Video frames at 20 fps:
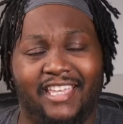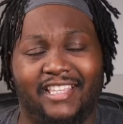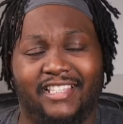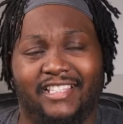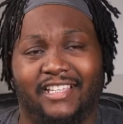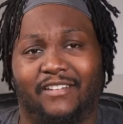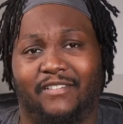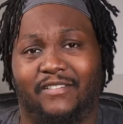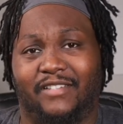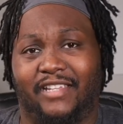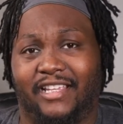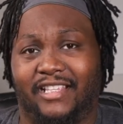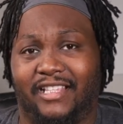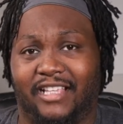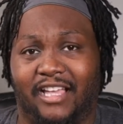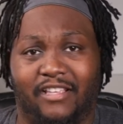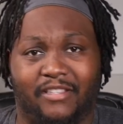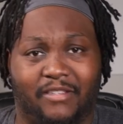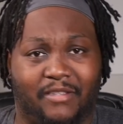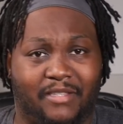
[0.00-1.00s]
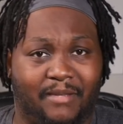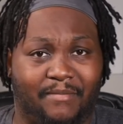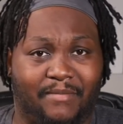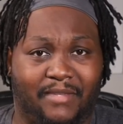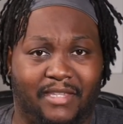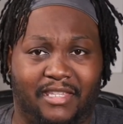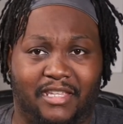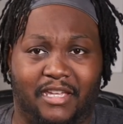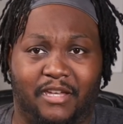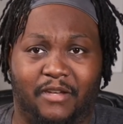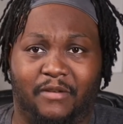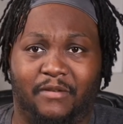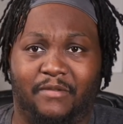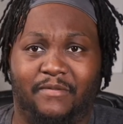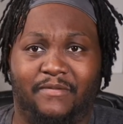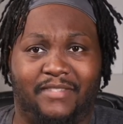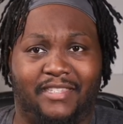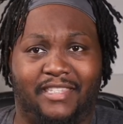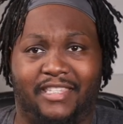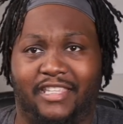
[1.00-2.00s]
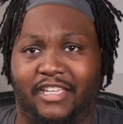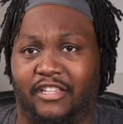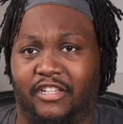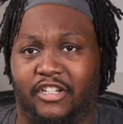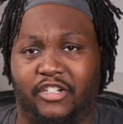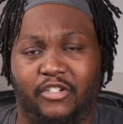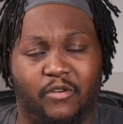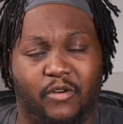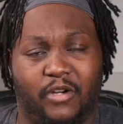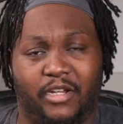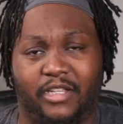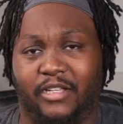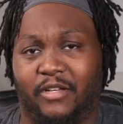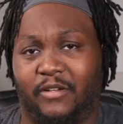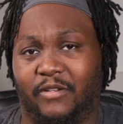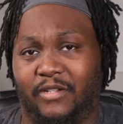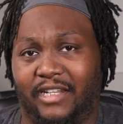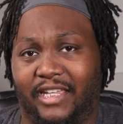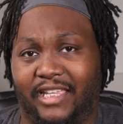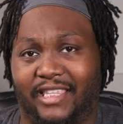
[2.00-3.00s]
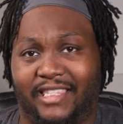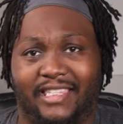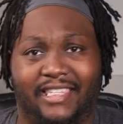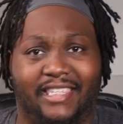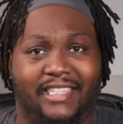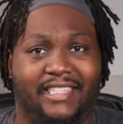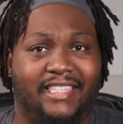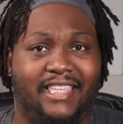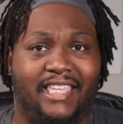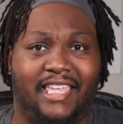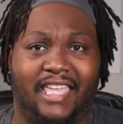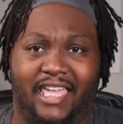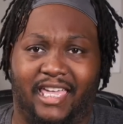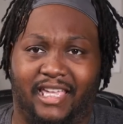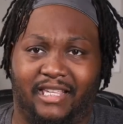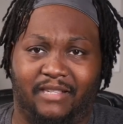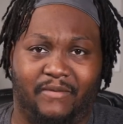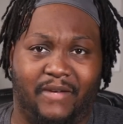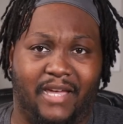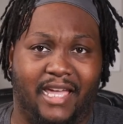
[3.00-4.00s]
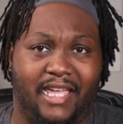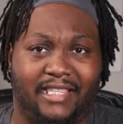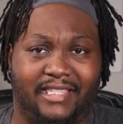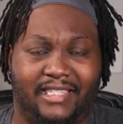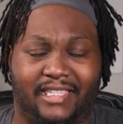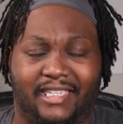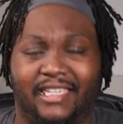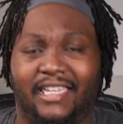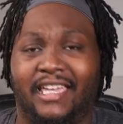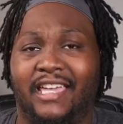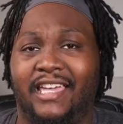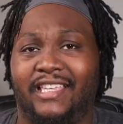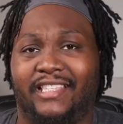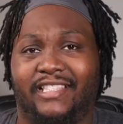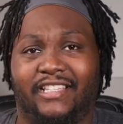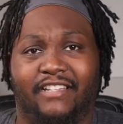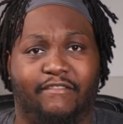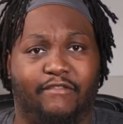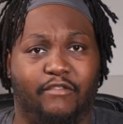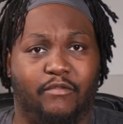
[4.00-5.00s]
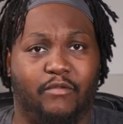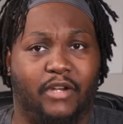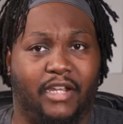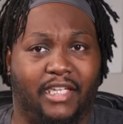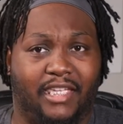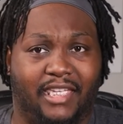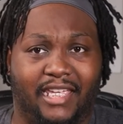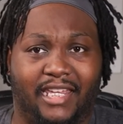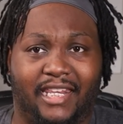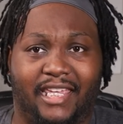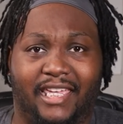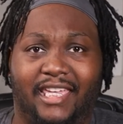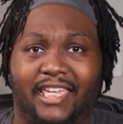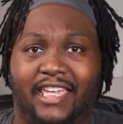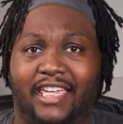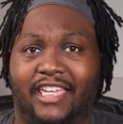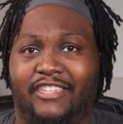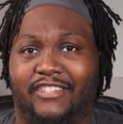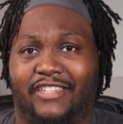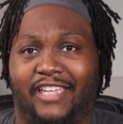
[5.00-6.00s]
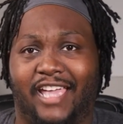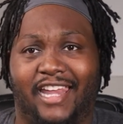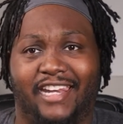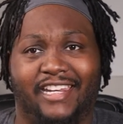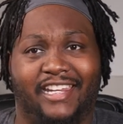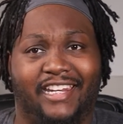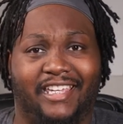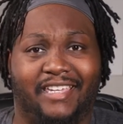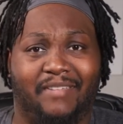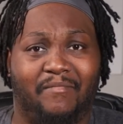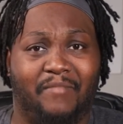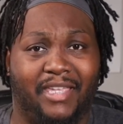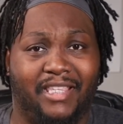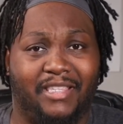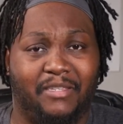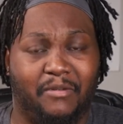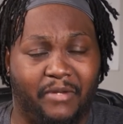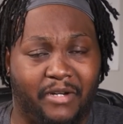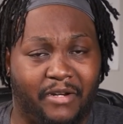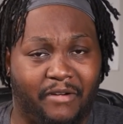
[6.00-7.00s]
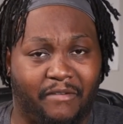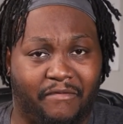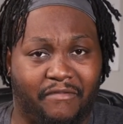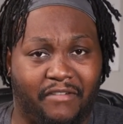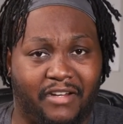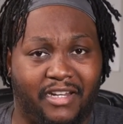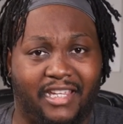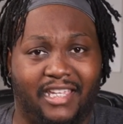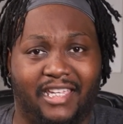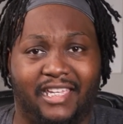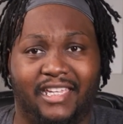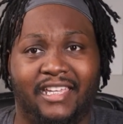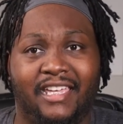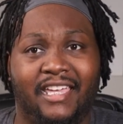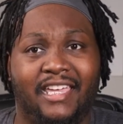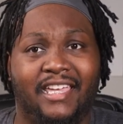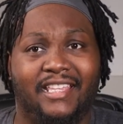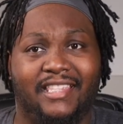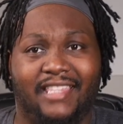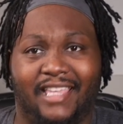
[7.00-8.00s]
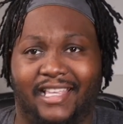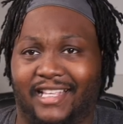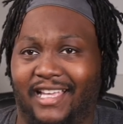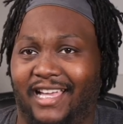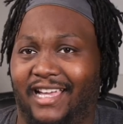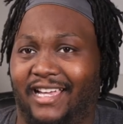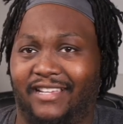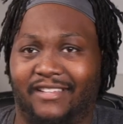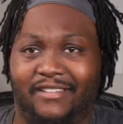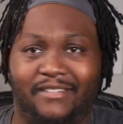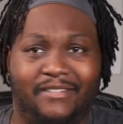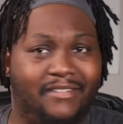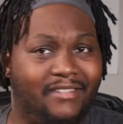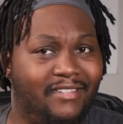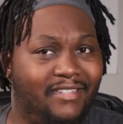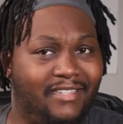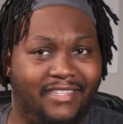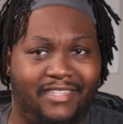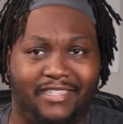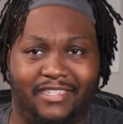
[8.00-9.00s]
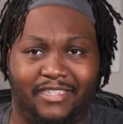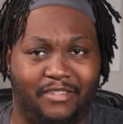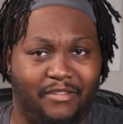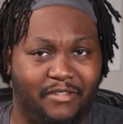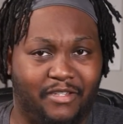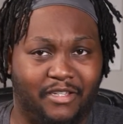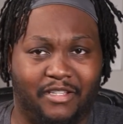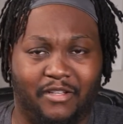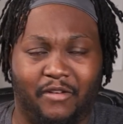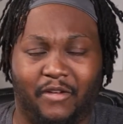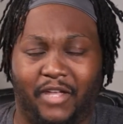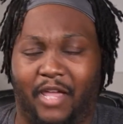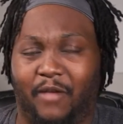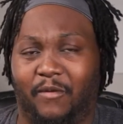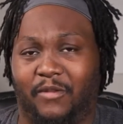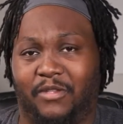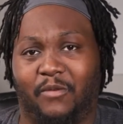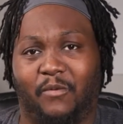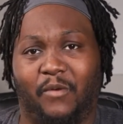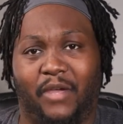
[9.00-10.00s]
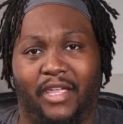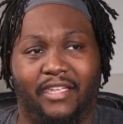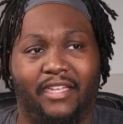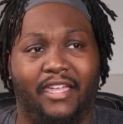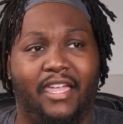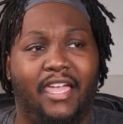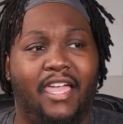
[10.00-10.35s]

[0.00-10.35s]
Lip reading: So just also something to know, still a shortage on lenses, X, Y, and Z. So if you want to get it, you kind of need to commit to it on the front end. That's how you just okay with the weight.